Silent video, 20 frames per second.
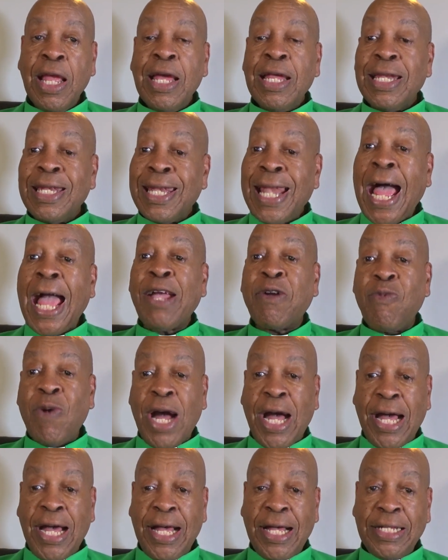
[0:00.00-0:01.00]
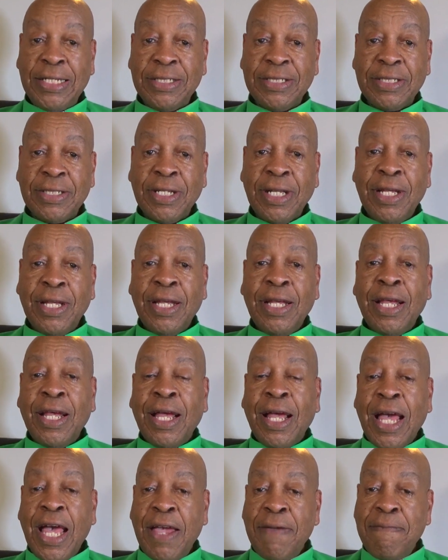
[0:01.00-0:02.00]
Likewise,
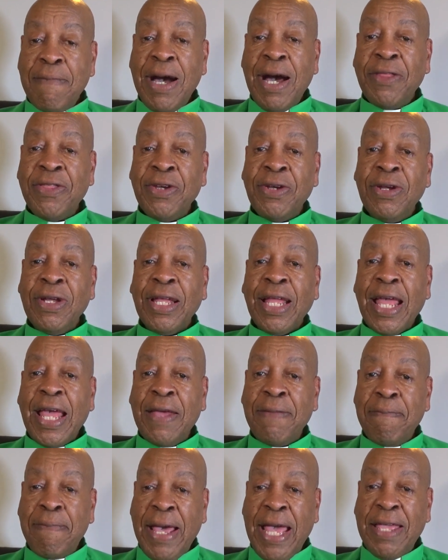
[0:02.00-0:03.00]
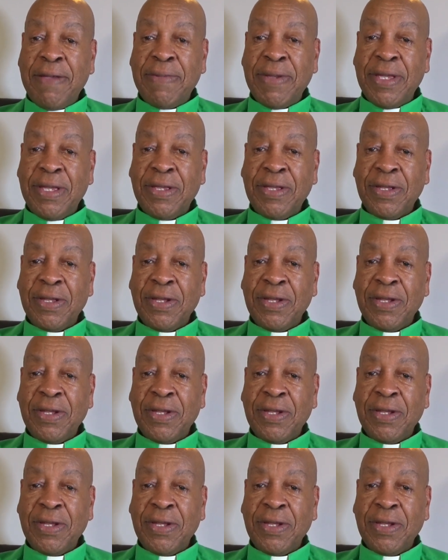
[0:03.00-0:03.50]
a mother and baby